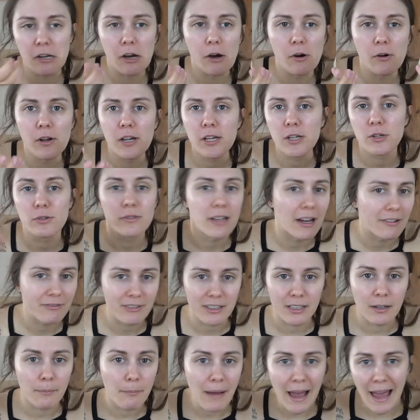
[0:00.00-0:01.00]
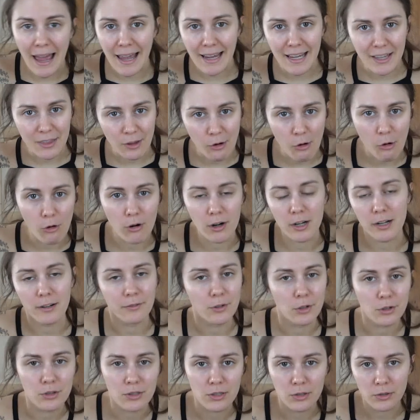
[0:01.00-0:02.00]
know you left in a bag in the corner
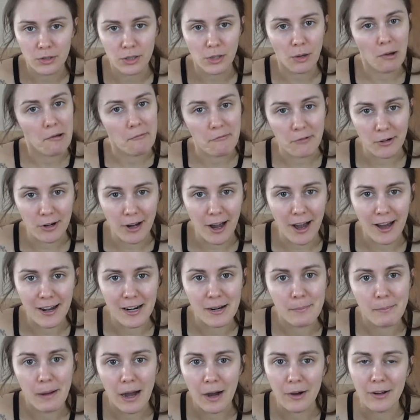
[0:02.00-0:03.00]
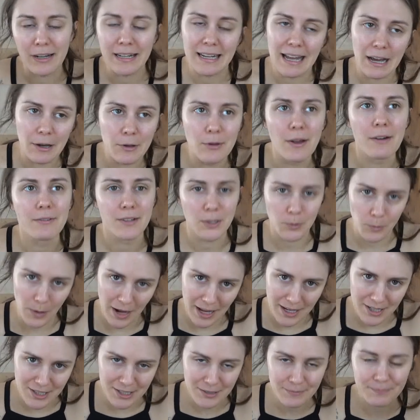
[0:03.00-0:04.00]
of your studio and forgotten about, and now you have to
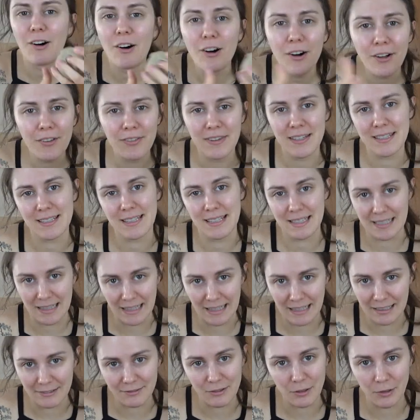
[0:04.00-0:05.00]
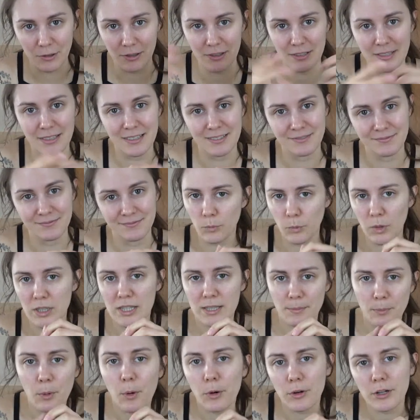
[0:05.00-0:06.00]
wedge. All this is clay, of course.
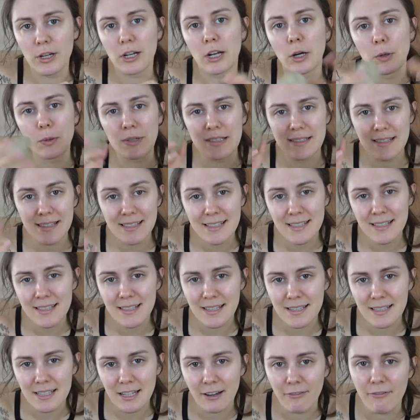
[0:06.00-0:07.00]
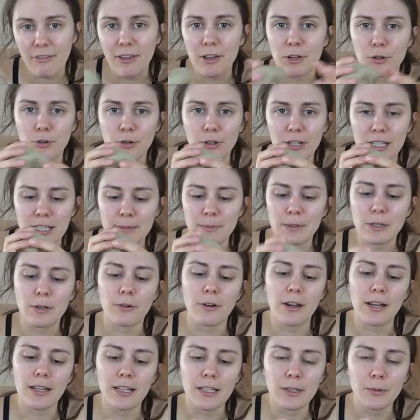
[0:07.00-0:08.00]
What's important to know is this is the stuff that you're going to be
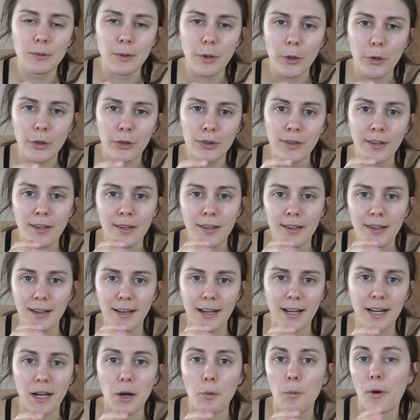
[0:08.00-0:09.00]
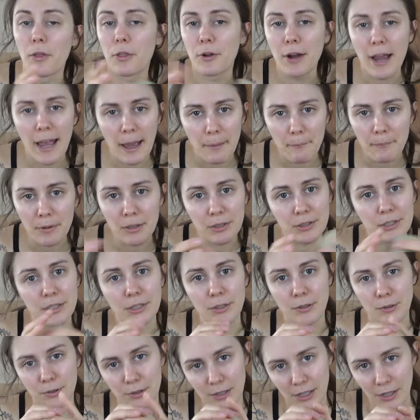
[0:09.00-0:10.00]
creating with, uh, whether hand
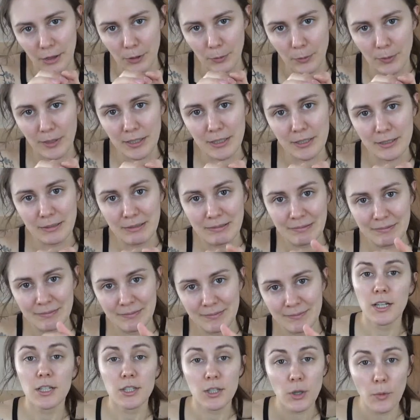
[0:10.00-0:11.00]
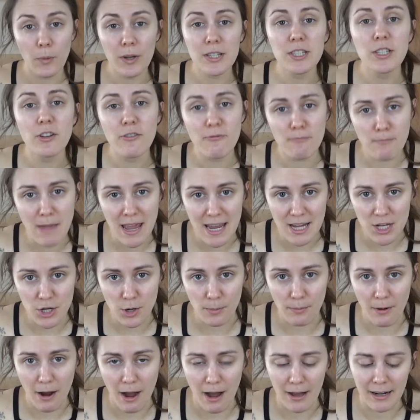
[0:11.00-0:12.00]
building or on the wheel. So once you've made
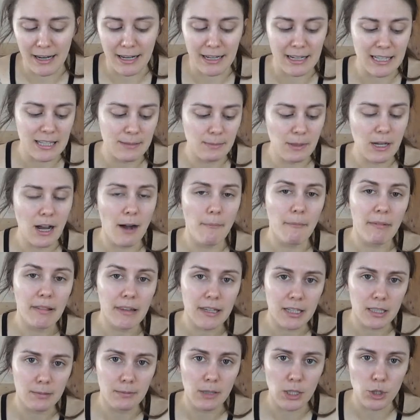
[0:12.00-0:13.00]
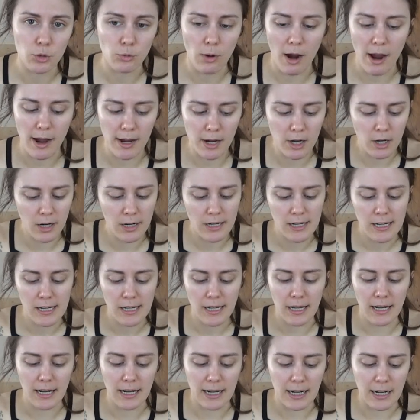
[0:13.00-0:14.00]
your pot and it's become a little bit drier,
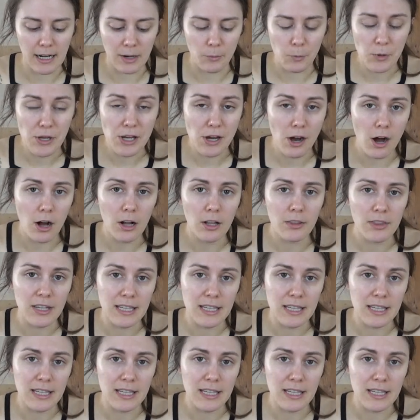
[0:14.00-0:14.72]
uh, we call